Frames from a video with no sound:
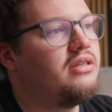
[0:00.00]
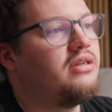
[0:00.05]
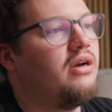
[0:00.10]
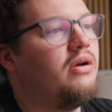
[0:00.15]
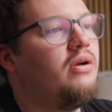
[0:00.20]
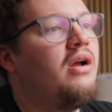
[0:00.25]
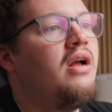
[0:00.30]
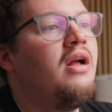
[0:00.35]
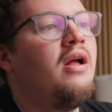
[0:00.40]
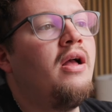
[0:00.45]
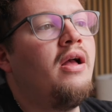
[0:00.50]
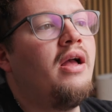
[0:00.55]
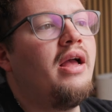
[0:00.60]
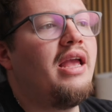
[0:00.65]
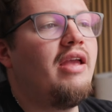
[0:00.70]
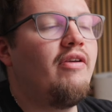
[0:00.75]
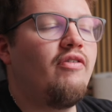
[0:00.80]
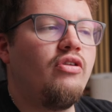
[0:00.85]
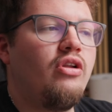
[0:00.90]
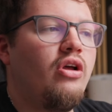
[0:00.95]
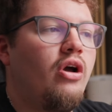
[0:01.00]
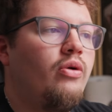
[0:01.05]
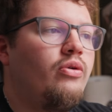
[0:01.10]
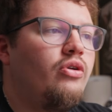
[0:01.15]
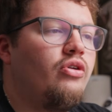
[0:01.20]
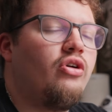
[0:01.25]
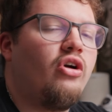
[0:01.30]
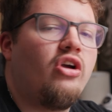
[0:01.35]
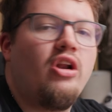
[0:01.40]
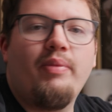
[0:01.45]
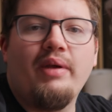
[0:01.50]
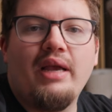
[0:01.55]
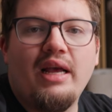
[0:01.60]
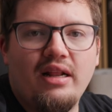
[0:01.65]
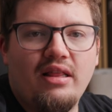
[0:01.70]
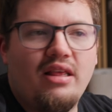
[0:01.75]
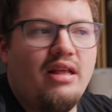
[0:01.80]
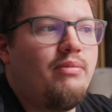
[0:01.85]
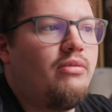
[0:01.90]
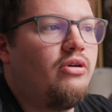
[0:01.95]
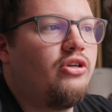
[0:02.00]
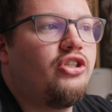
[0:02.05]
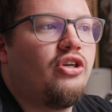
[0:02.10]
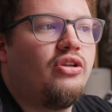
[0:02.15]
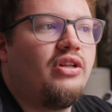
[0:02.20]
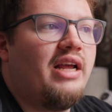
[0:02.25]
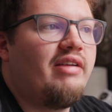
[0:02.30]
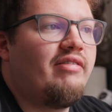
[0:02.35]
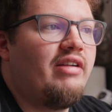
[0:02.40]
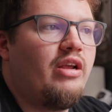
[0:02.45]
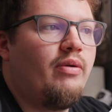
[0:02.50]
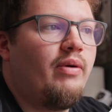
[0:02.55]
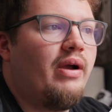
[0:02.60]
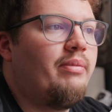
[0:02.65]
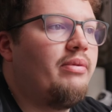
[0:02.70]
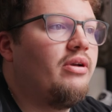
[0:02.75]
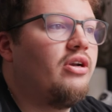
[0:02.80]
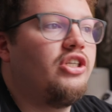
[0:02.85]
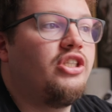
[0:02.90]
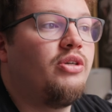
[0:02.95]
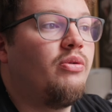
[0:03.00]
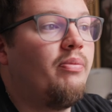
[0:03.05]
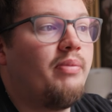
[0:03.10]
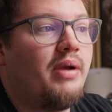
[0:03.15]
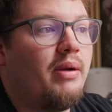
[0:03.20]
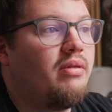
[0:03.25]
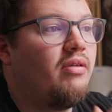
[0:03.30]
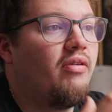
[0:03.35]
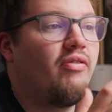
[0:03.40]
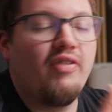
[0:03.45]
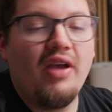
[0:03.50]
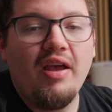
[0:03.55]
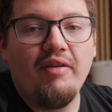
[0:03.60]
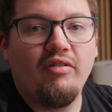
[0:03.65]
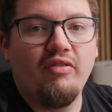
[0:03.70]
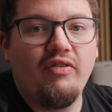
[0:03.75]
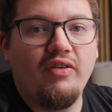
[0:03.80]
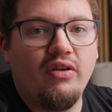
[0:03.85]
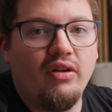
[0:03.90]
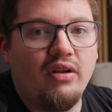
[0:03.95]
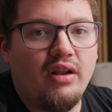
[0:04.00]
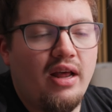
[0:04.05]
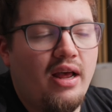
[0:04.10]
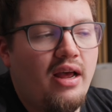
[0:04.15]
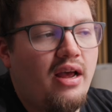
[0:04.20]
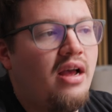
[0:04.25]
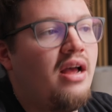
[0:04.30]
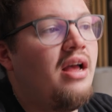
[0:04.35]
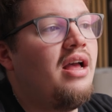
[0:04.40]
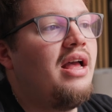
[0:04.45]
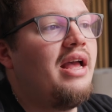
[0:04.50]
So even though you're not going to be editing much on there anyway, because you won't be able to fit everything on there,